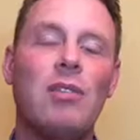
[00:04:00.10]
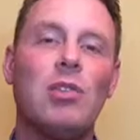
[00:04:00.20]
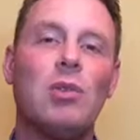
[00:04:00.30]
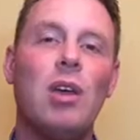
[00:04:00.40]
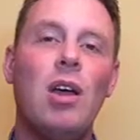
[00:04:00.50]
love
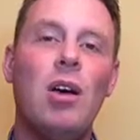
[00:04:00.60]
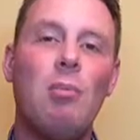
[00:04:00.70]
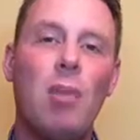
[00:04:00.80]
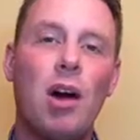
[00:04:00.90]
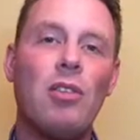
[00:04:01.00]
this one,
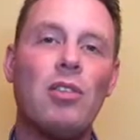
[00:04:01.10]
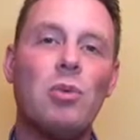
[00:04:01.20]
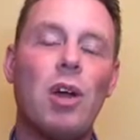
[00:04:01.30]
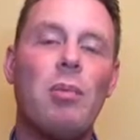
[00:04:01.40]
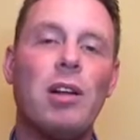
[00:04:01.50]
bottle this
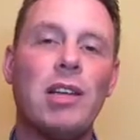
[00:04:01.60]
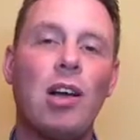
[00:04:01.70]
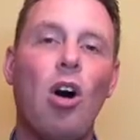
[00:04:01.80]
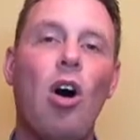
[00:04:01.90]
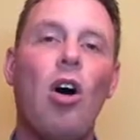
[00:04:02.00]
one up, I'll
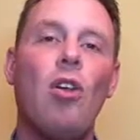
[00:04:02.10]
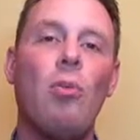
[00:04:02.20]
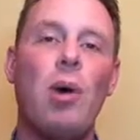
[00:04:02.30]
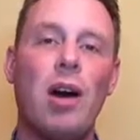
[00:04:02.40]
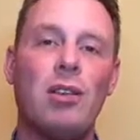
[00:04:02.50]
take all the
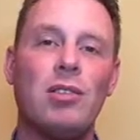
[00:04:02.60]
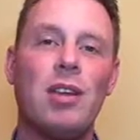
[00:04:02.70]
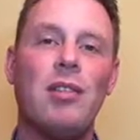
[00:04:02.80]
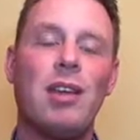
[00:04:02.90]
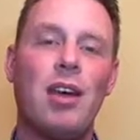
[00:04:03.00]

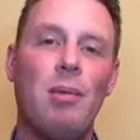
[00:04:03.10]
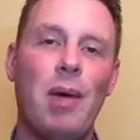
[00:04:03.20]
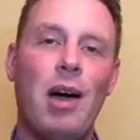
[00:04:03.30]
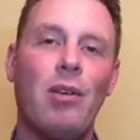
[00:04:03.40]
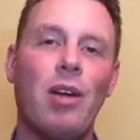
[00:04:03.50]
bottles that
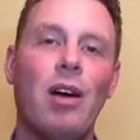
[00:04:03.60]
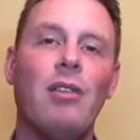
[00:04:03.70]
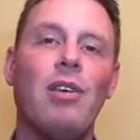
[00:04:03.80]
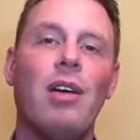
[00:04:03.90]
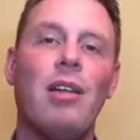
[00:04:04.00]
come out
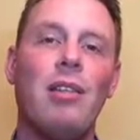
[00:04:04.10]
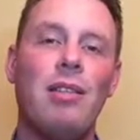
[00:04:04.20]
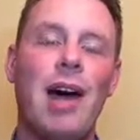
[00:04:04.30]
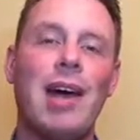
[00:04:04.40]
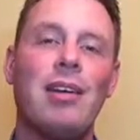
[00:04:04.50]
of
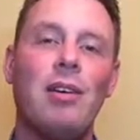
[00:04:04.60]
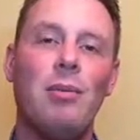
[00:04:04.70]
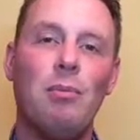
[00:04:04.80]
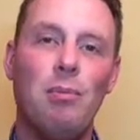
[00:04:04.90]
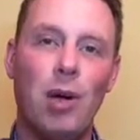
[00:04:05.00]
that
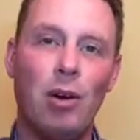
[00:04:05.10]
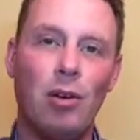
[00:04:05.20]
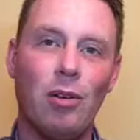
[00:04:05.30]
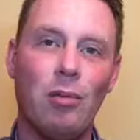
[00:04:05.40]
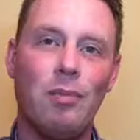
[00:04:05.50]

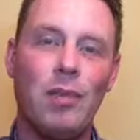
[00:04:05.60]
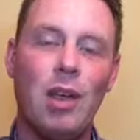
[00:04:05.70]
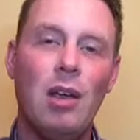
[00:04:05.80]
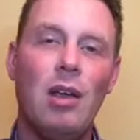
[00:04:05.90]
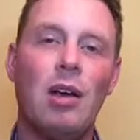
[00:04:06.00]
barrel.
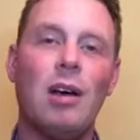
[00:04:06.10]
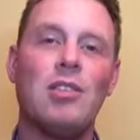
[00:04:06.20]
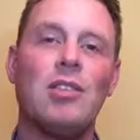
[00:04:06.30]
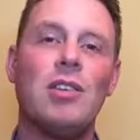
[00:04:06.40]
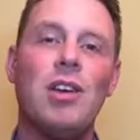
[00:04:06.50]

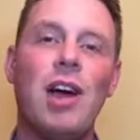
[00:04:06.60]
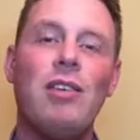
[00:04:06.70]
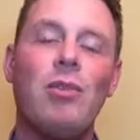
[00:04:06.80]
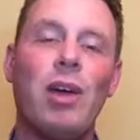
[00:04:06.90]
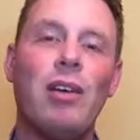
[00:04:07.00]
So there you
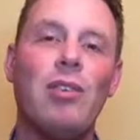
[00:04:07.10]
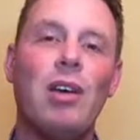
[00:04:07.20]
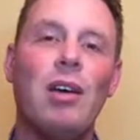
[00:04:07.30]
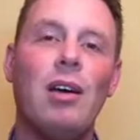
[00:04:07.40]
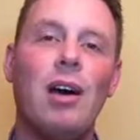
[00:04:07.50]
have, we have
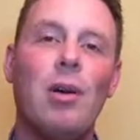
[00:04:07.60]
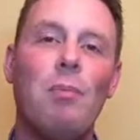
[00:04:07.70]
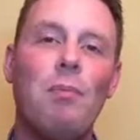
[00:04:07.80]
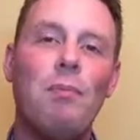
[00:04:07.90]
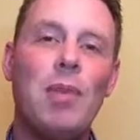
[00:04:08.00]

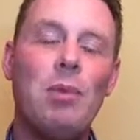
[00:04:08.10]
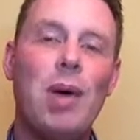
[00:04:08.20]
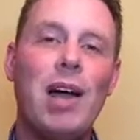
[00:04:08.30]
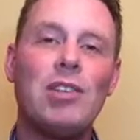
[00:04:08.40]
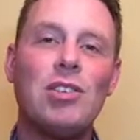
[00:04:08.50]
big
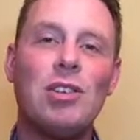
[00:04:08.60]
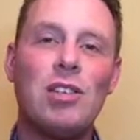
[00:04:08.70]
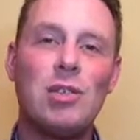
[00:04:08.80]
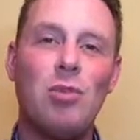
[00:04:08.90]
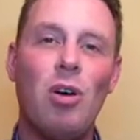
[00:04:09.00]
batch,
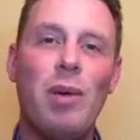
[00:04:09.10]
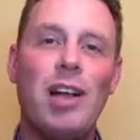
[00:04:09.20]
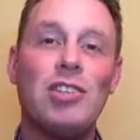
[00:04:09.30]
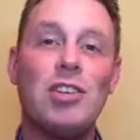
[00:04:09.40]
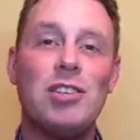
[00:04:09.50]
small
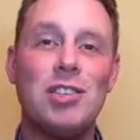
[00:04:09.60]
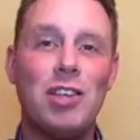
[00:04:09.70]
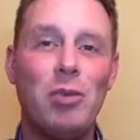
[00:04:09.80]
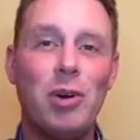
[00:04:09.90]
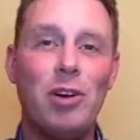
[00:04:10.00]
batch,
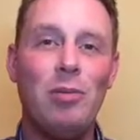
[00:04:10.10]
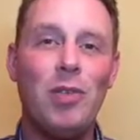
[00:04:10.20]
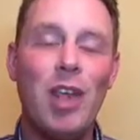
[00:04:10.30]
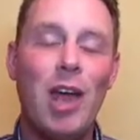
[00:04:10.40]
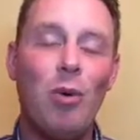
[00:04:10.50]
single barrel.
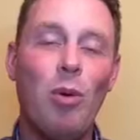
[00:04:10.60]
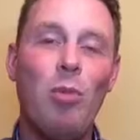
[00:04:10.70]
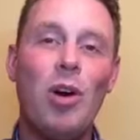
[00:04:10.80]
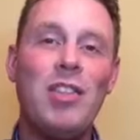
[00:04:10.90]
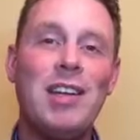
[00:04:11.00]
At one
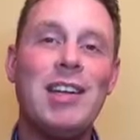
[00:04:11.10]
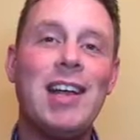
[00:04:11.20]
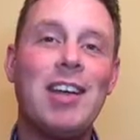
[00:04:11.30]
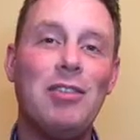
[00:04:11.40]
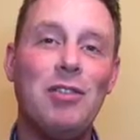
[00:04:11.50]
point they did
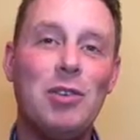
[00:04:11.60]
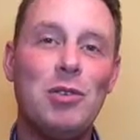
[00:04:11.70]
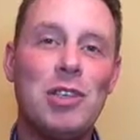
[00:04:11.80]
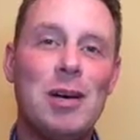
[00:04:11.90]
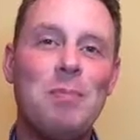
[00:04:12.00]
get
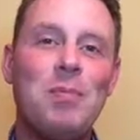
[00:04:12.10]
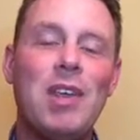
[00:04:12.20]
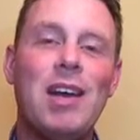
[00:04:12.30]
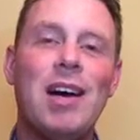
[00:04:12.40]
confused up.